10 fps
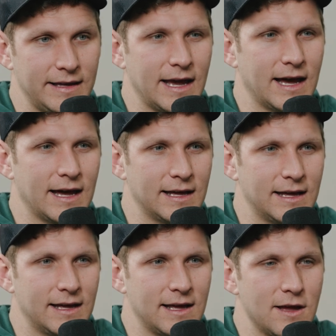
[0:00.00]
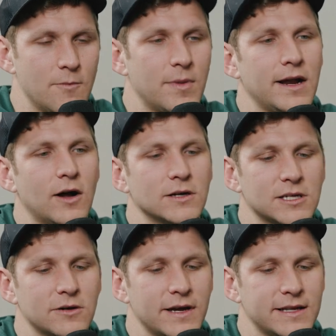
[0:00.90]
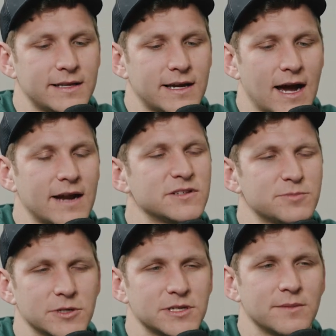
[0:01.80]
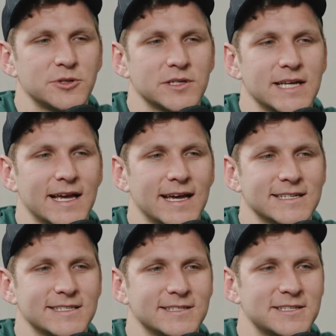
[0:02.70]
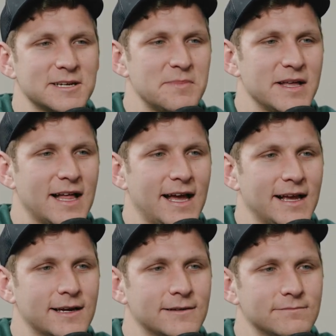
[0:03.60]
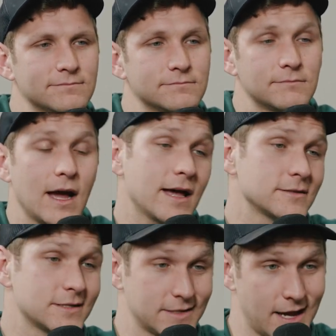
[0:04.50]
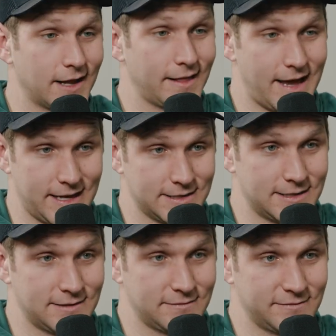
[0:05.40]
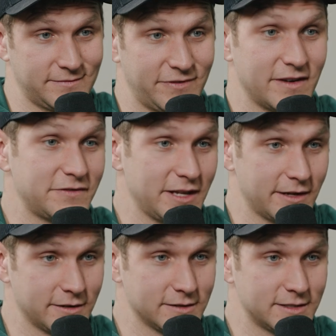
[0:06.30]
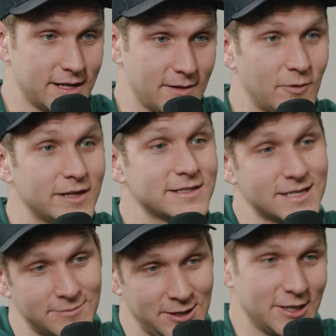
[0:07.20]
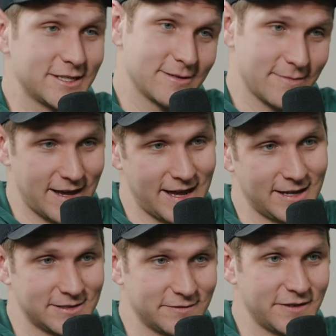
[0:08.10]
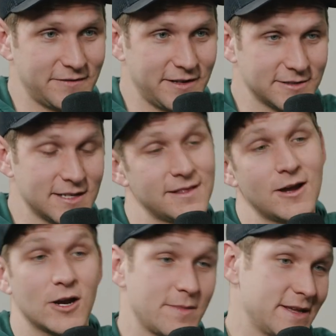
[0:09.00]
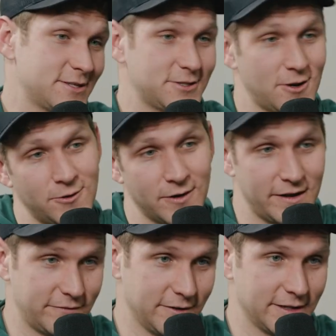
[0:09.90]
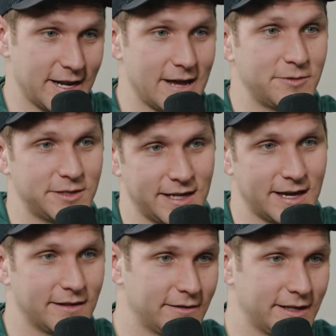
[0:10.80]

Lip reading: Yeah, but also it kind of is presumptuous, I guess, to be like, my house is gonna last 50 years, and when someone looks at my house in 50 years, they're gonna be so grateful that I put together